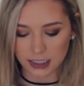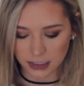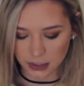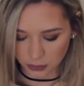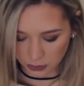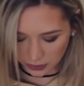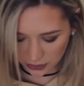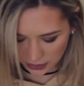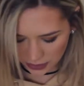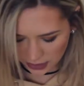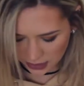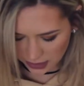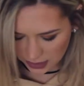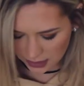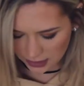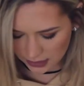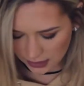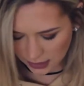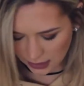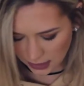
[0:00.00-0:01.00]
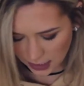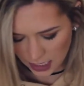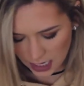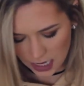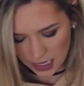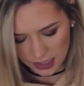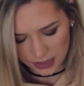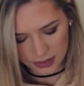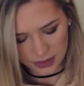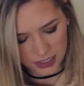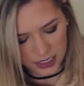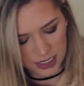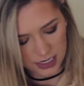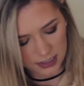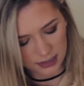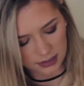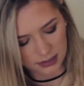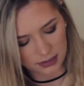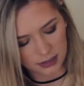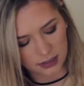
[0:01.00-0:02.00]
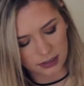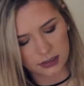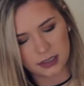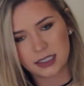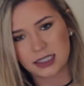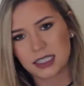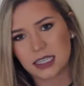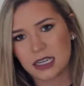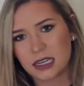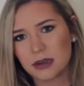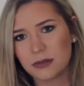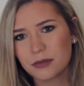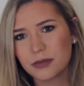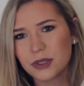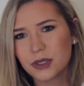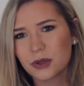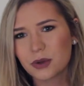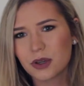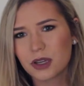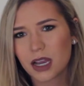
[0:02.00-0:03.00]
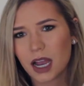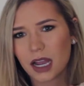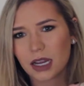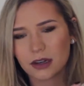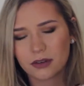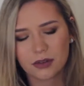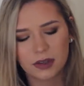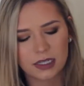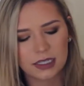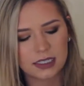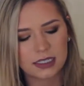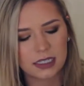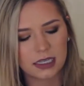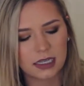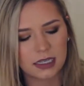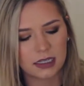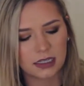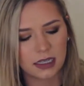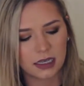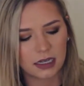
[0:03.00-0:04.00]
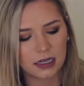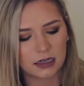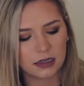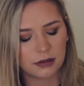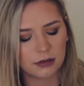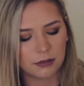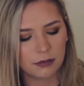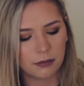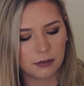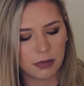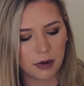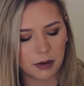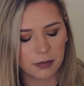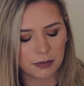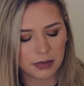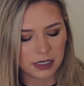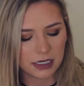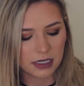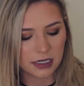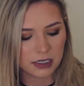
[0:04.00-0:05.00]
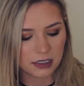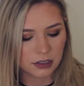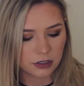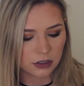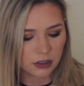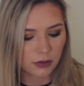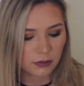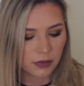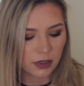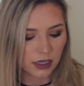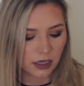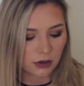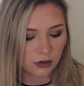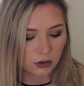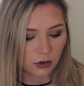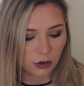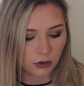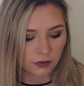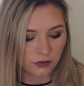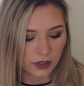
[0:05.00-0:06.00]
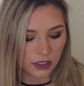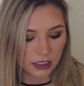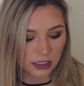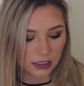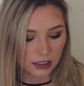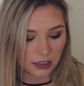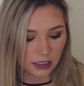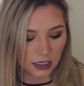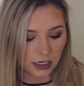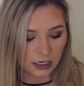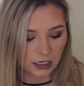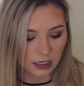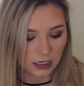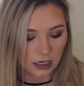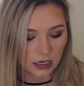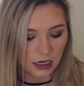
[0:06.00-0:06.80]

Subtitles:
The only thing is like these seams, you can kind of like see like bumpiness or something. I don't know if they didn't like